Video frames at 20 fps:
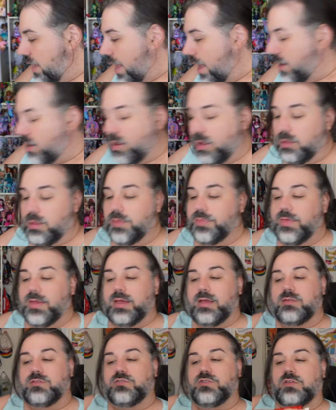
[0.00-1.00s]
at all. I
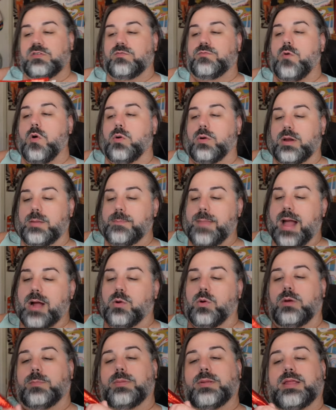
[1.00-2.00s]
think it's just forward and
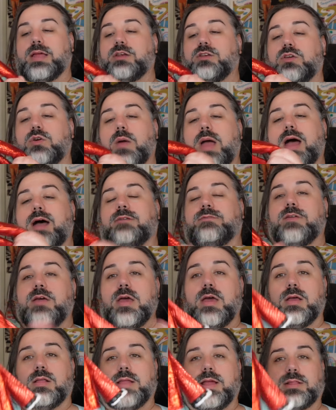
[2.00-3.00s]
backward, but they do have
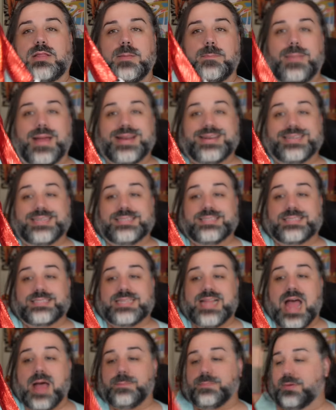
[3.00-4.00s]
like the bend and
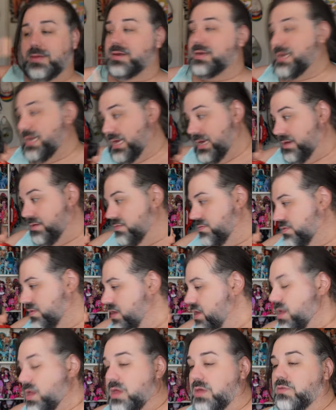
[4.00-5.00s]
snap knees.
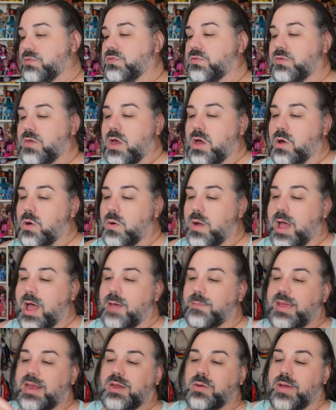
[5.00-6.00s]
So
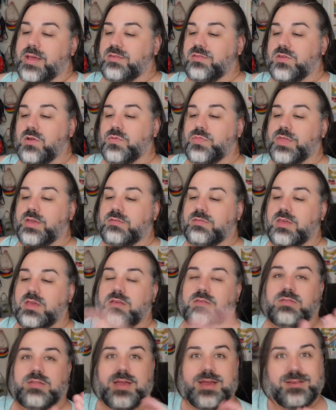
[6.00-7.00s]
um, anyway, so this
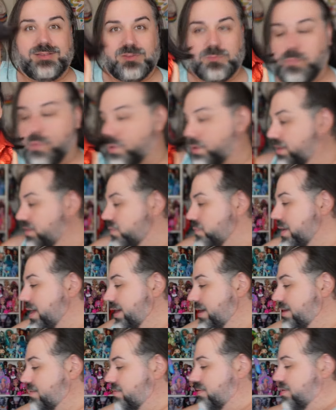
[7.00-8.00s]
is the Sporty
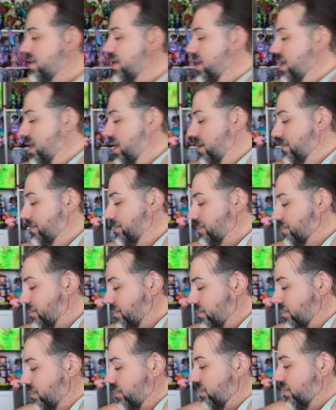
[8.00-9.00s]
Spice.
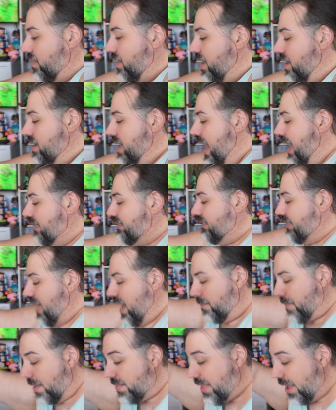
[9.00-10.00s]
Next
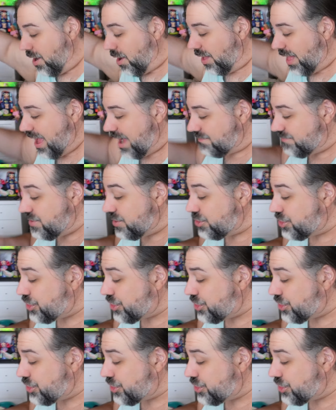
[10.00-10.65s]
up, and they all have their